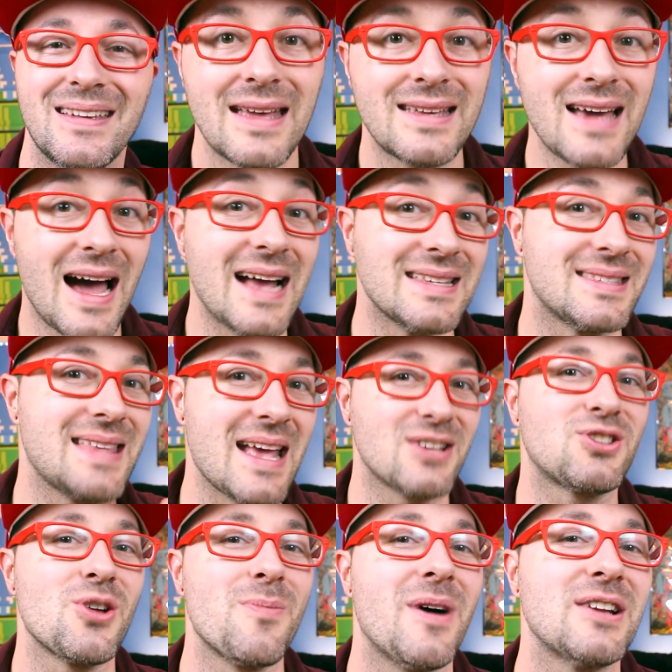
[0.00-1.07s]
Guys,
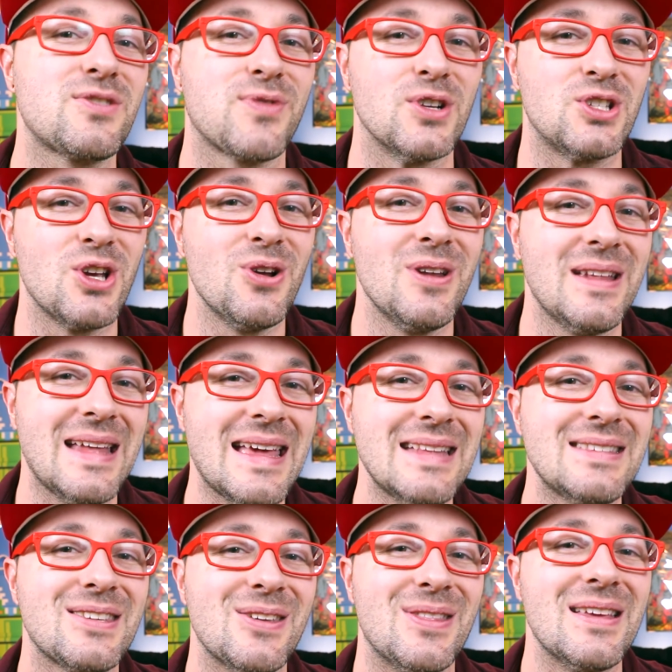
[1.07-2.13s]
thanks so much for tuning
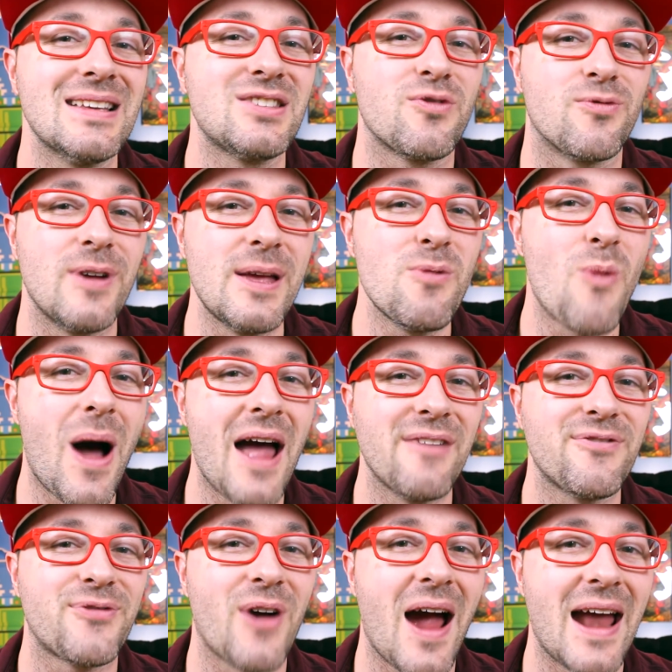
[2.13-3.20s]
in to this
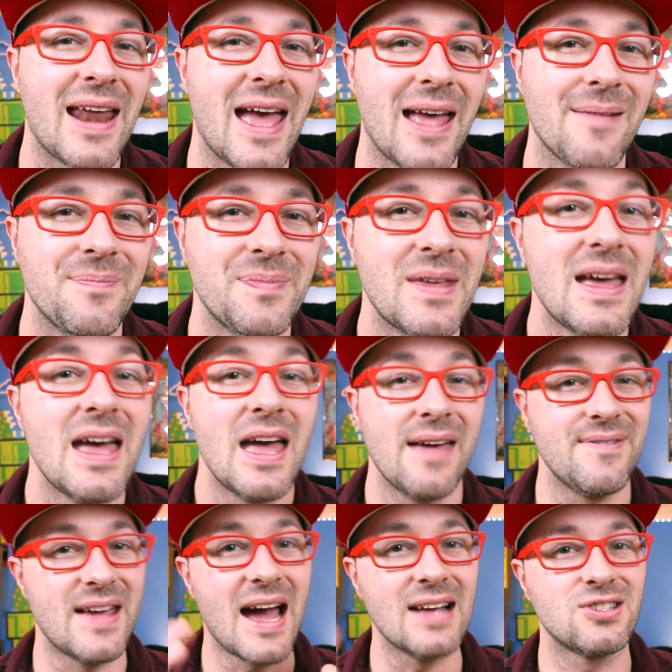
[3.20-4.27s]
Rewind Friday.
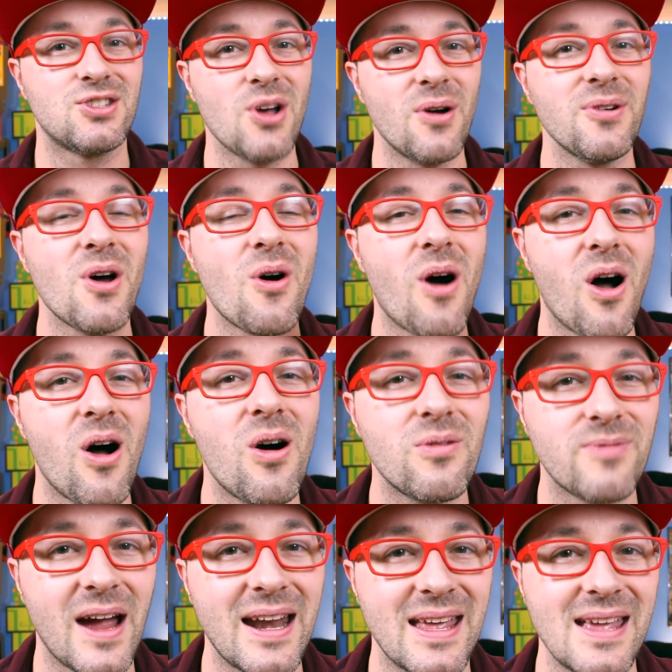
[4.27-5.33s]
If you guys don't know
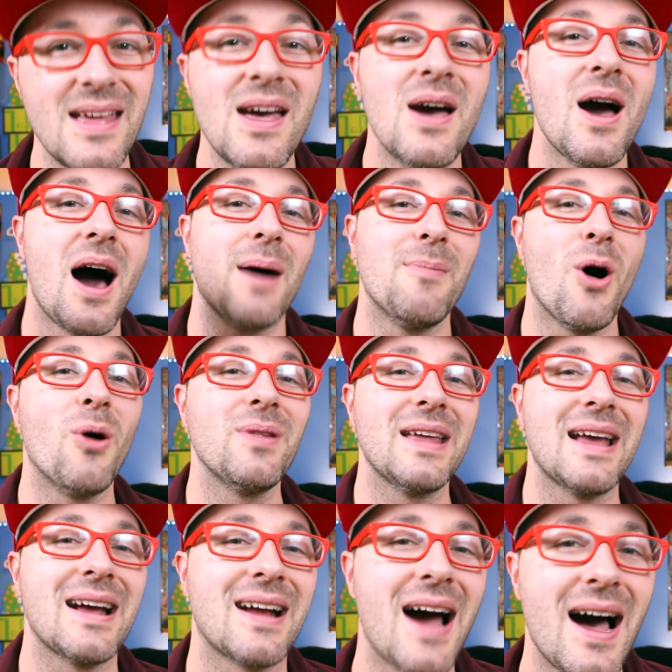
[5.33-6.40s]
already, I'm
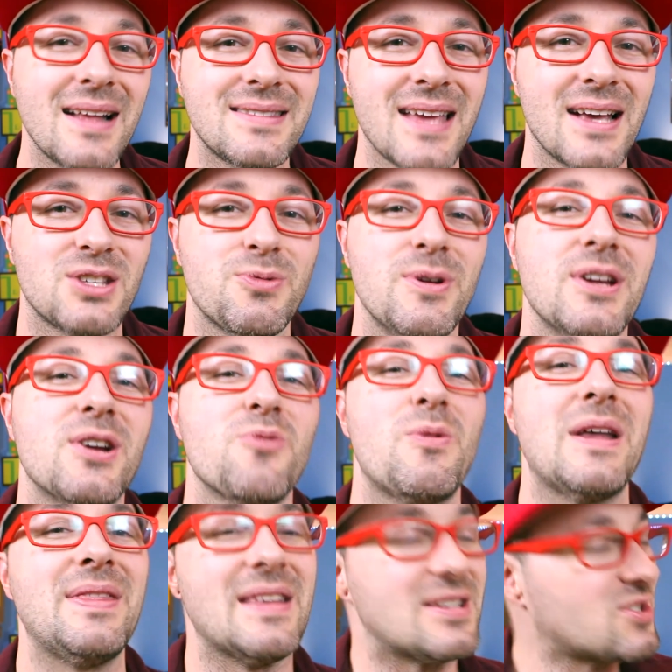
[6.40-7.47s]
holding a contest where you can
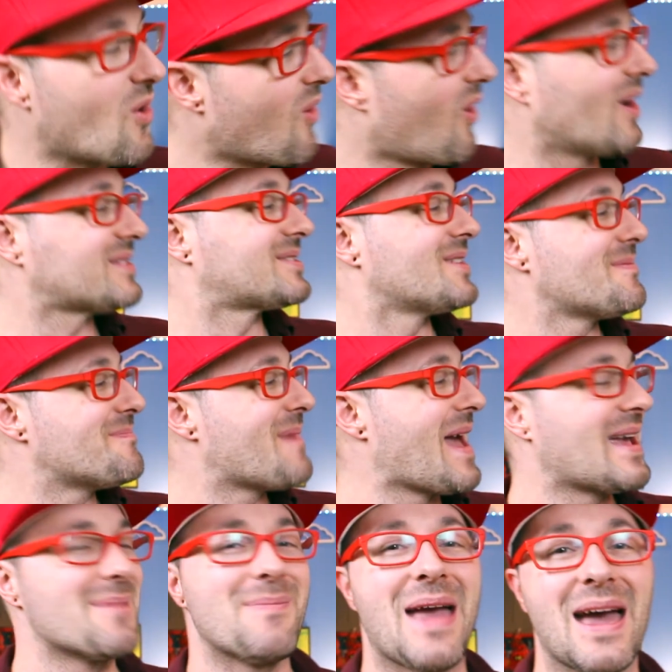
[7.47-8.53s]
win this awesome
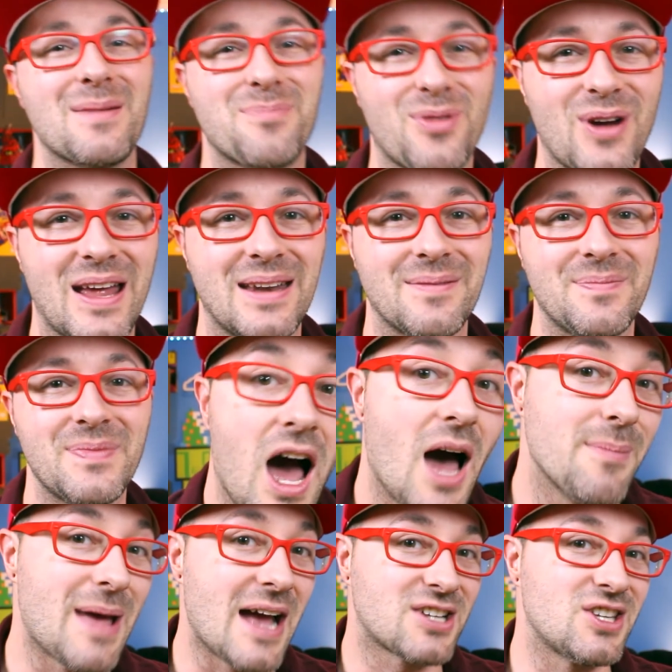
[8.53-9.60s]
MegaMan print.
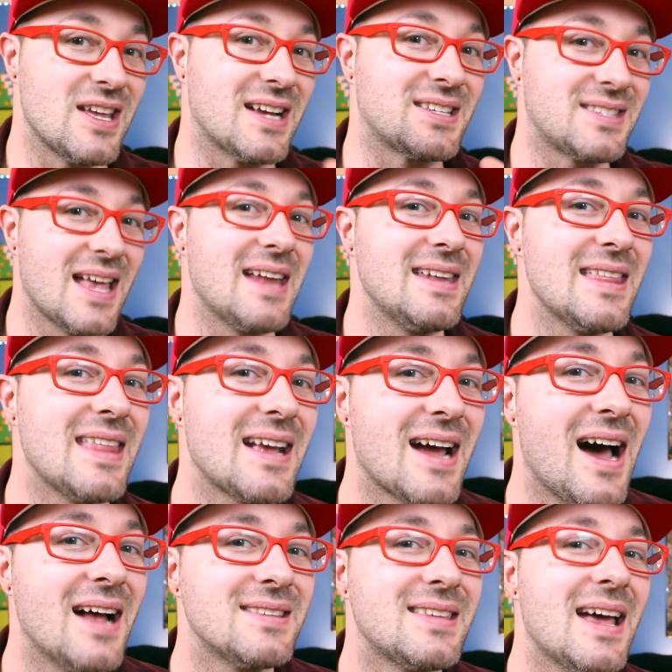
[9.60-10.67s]
I'm actually extending the
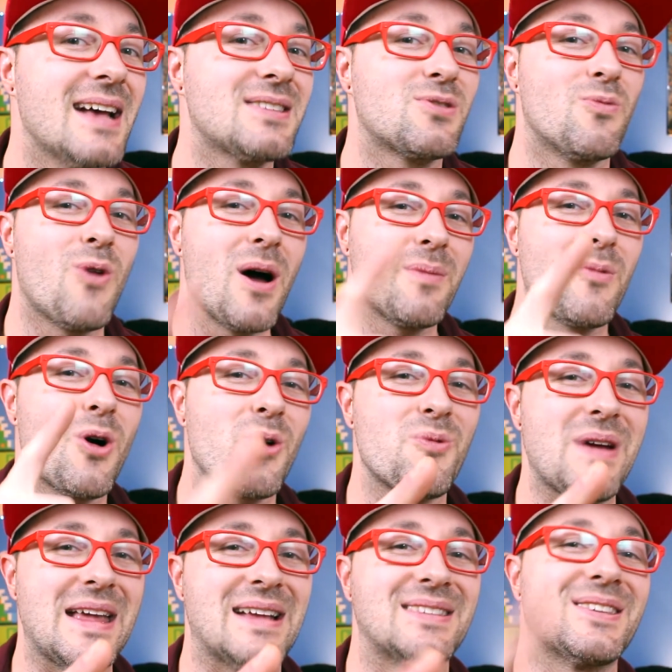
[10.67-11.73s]
contest 1 more
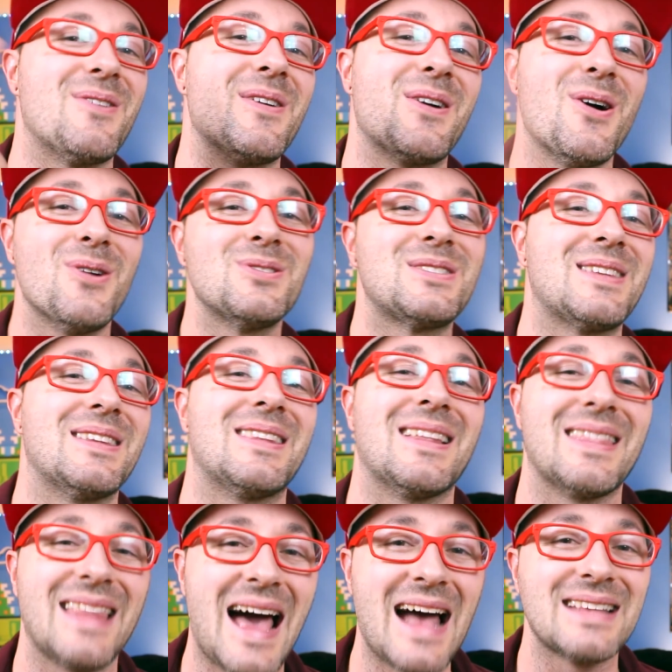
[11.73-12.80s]
week, so it goes to
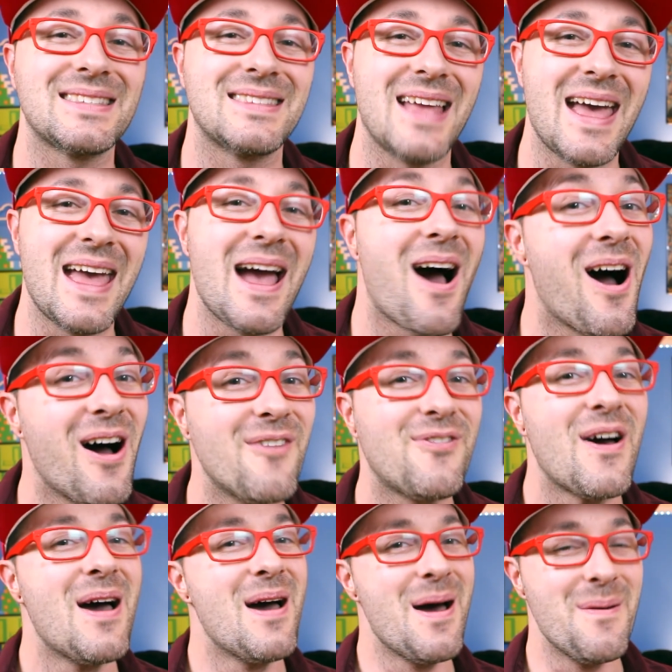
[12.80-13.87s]
the last day
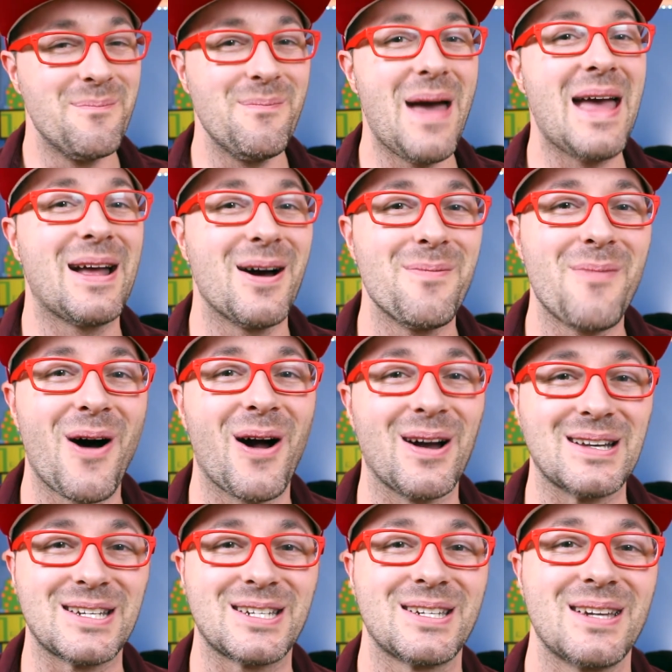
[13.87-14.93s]
of Mega
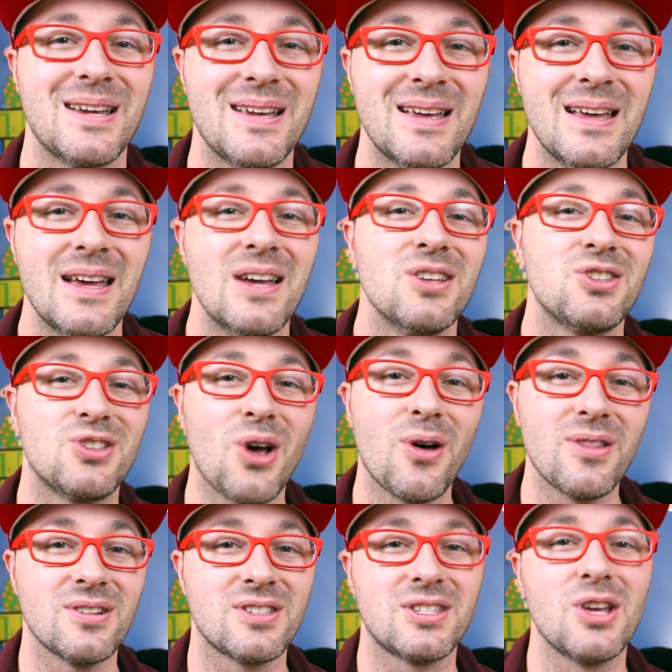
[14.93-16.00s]
March.
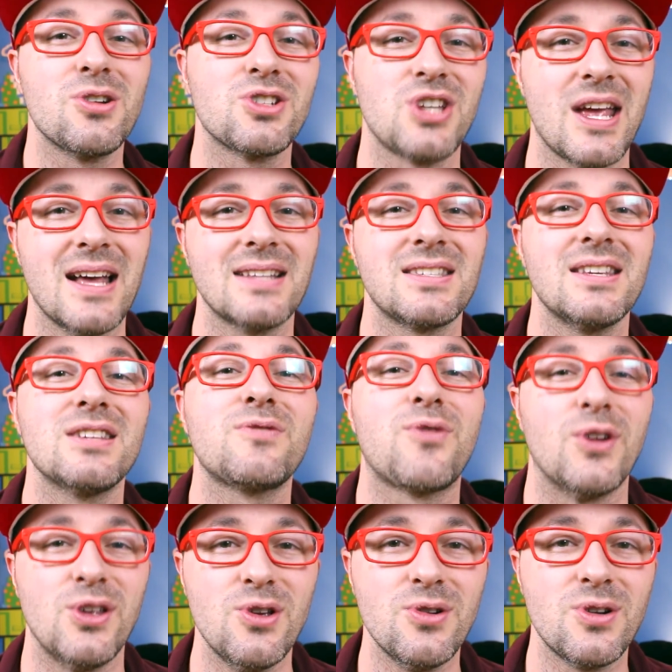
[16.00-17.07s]
So there's still chances
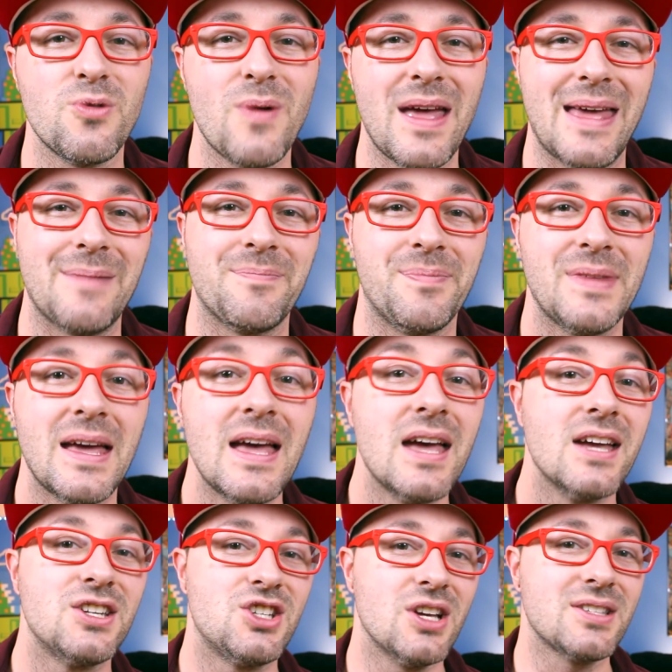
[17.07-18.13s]
for you to win.
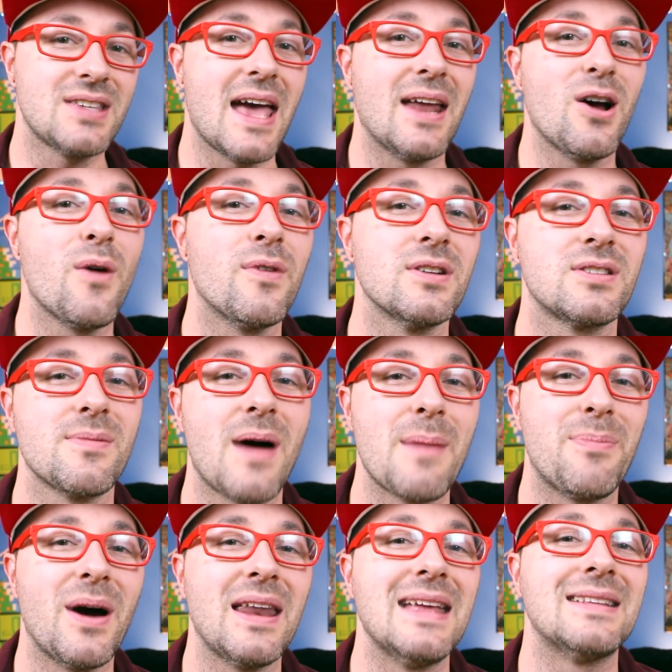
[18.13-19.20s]
Just head over to
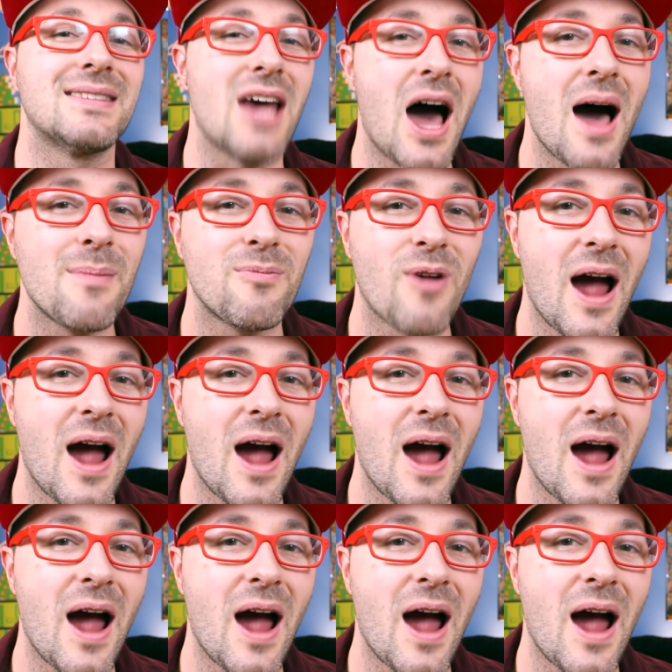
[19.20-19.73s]
my buddy Tom